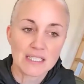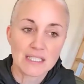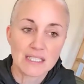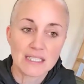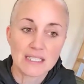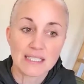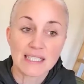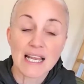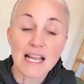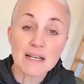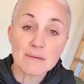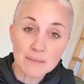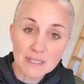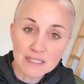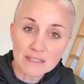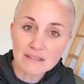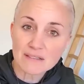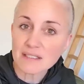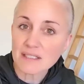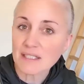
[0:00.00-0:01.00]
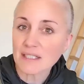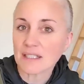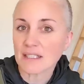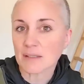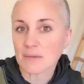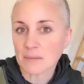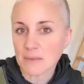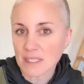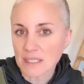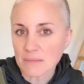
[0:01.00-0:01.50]
And really, for
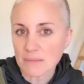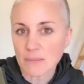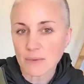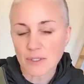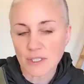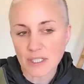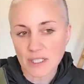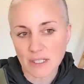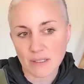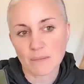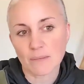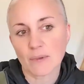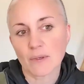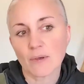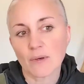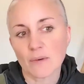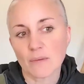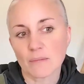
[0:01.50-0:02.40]
me, for example,